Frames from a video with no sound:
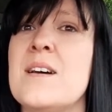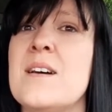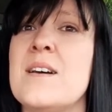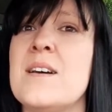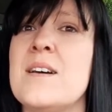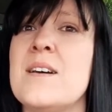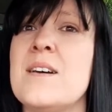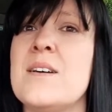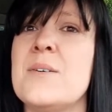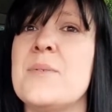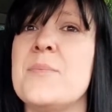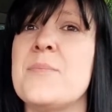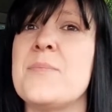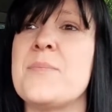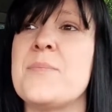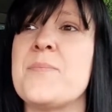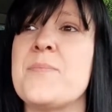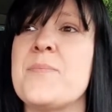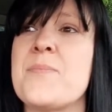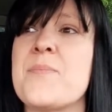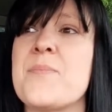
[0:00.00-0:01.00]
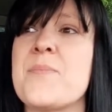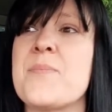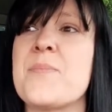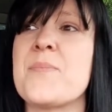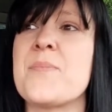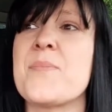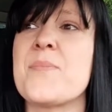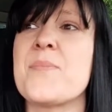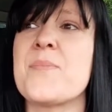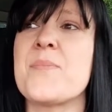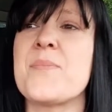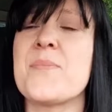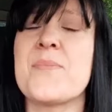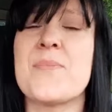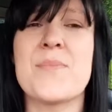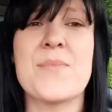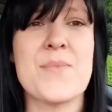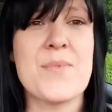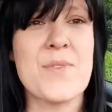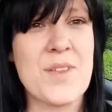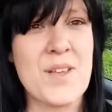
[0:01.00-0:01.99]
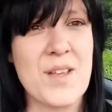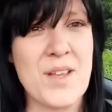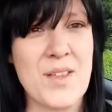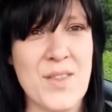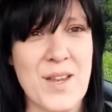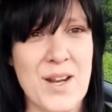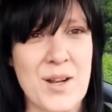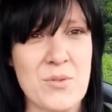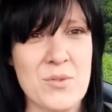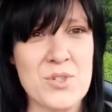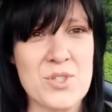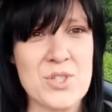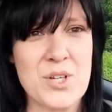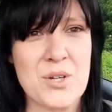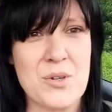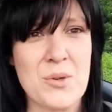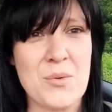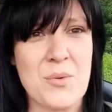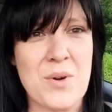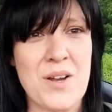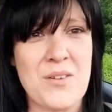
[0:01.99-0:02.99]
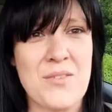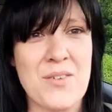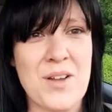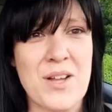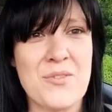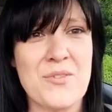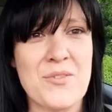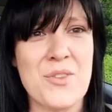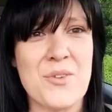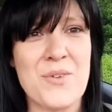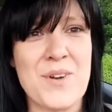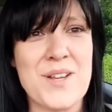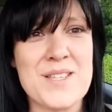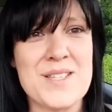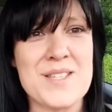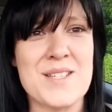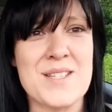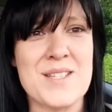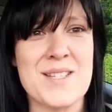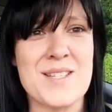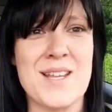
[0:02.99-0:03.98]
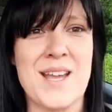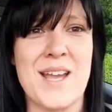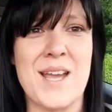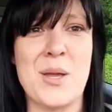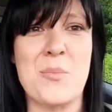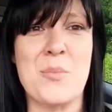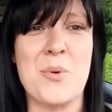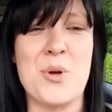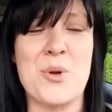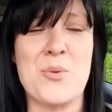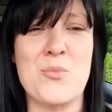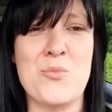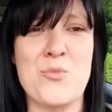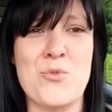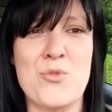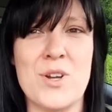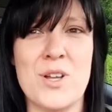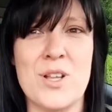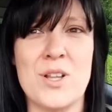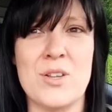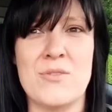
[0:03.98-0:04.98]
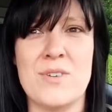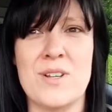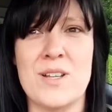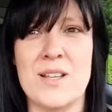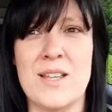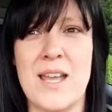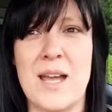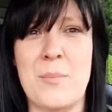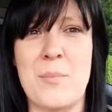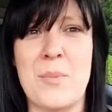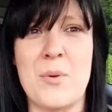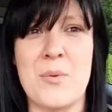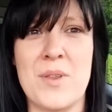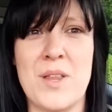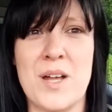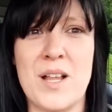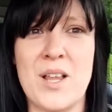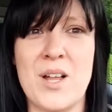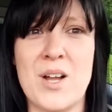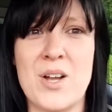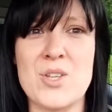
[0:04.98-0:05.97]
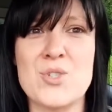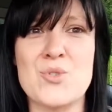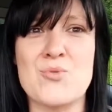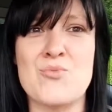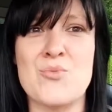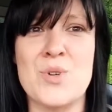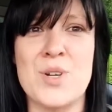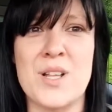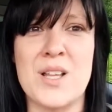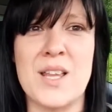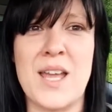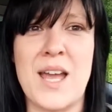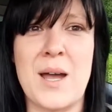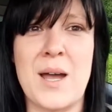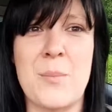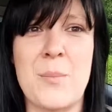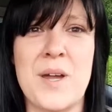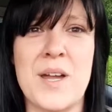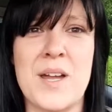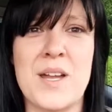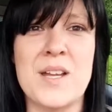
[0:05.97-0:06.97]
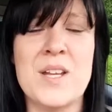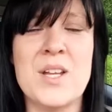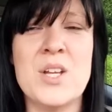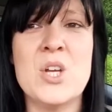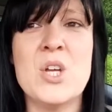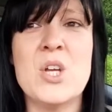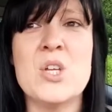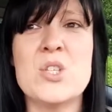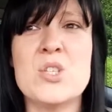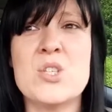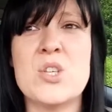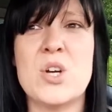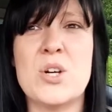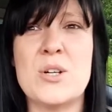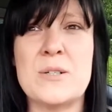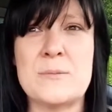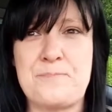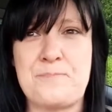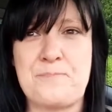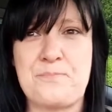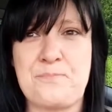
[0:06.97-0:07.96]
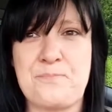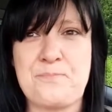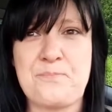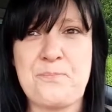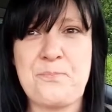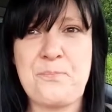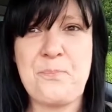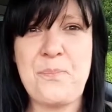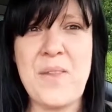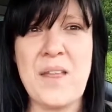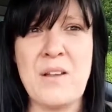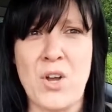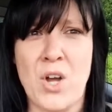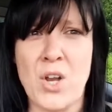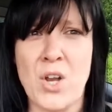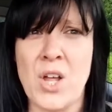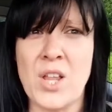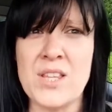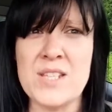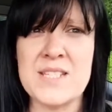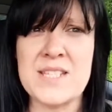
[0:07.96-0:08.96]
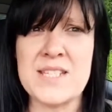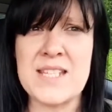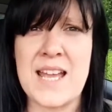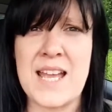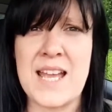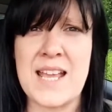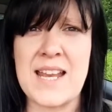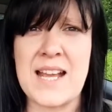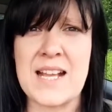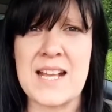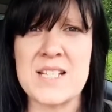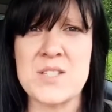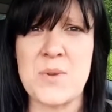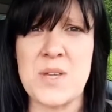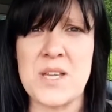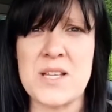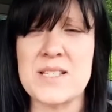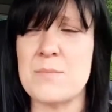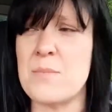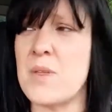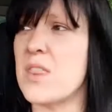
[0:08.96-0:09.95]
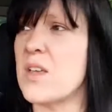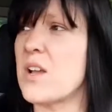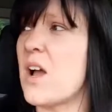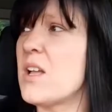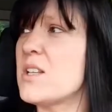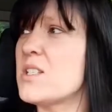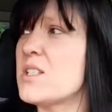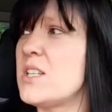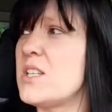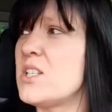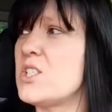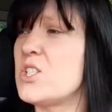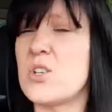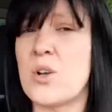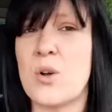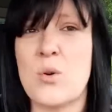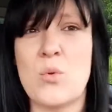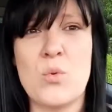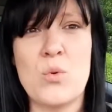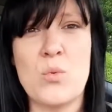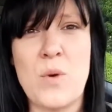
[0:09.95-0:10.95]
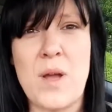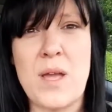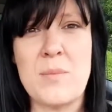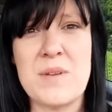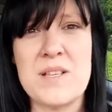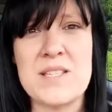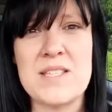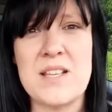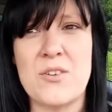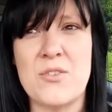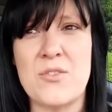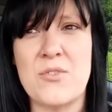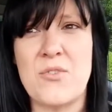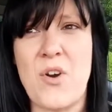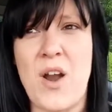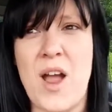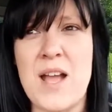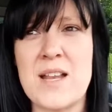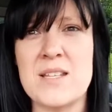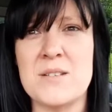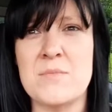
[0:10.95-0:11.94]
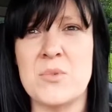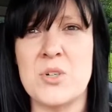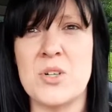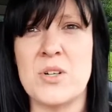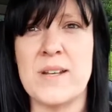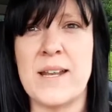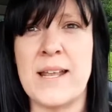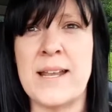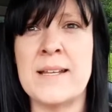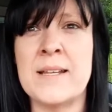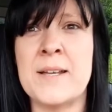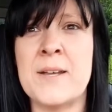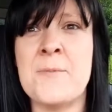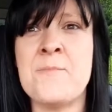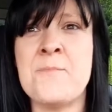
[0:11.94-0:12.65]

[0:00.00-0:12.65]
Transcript: And then I will show you what I've had for the rest of the day. But really, really happy with that loss. Really happy. So I've got an holiday day next week, so I'm at the cottage. So I will weigh myself Friday morning.